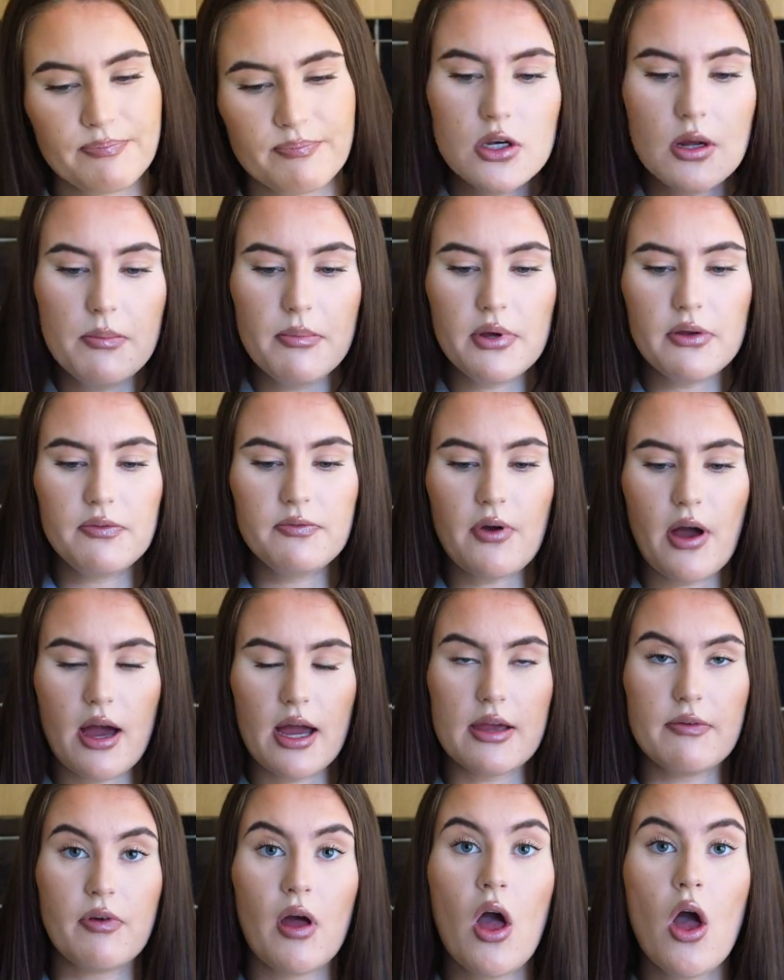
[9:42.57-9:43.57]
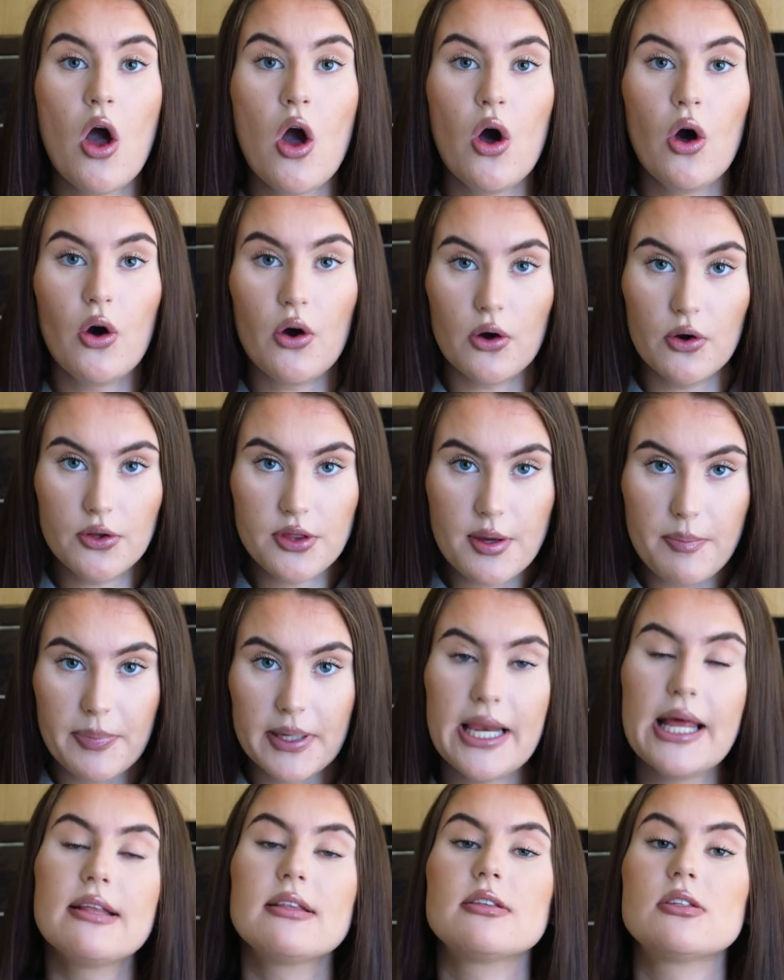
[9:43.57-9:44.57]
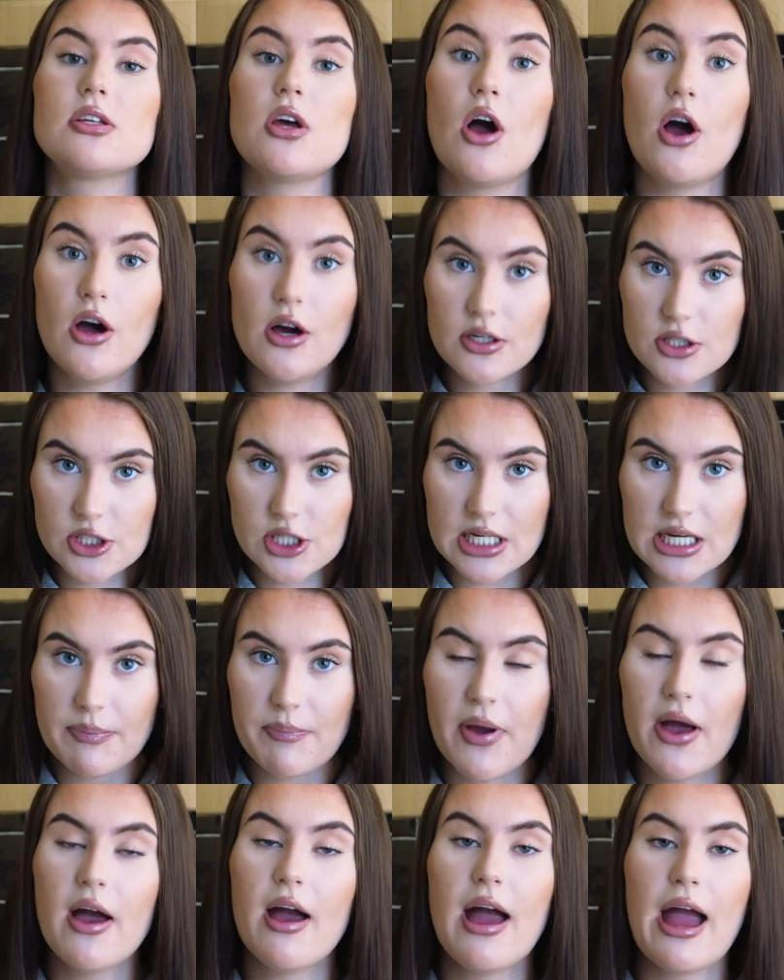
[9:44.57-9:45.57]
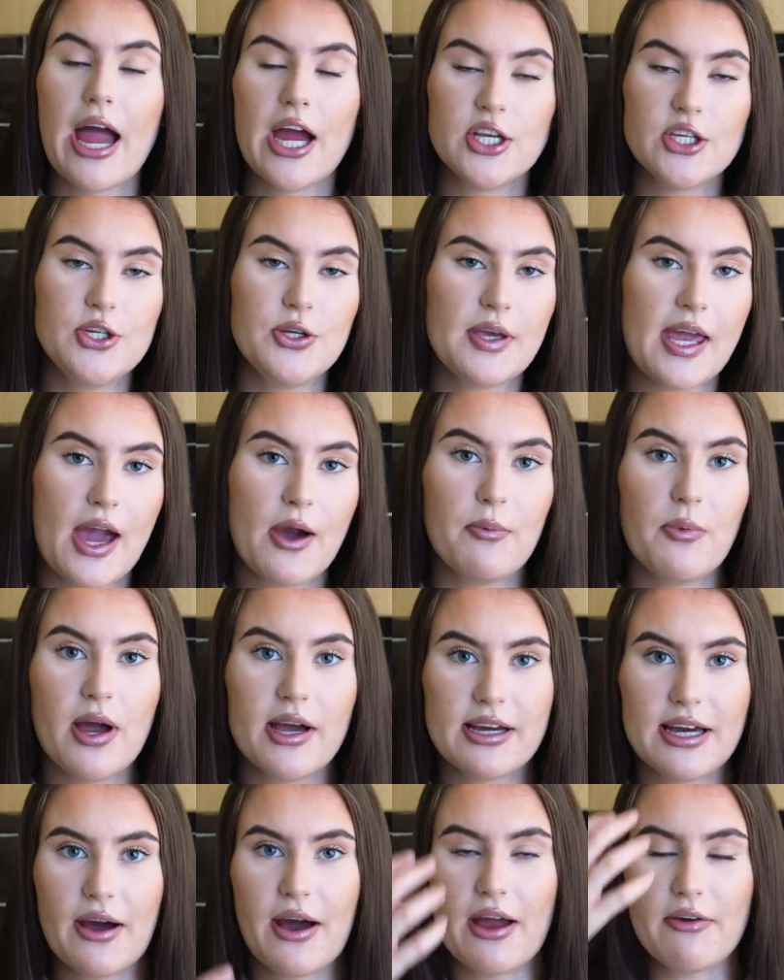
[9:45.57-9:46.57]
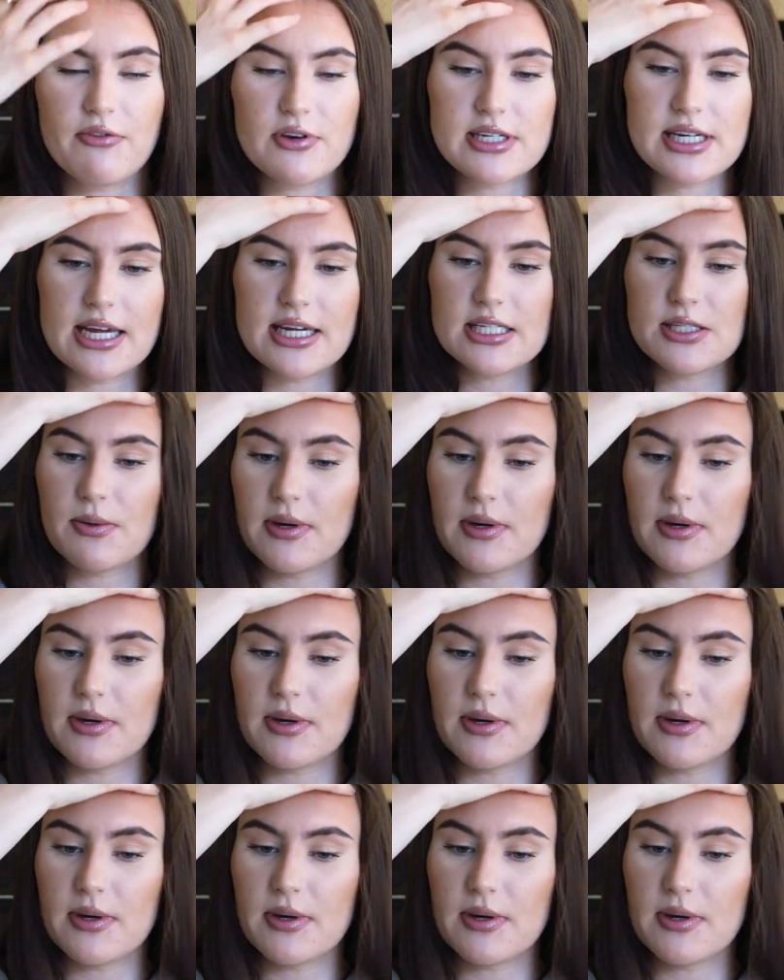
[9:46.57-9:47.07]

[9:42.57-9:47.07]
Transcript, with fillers: Number 5, other plans are cheaper and you get a workout every day.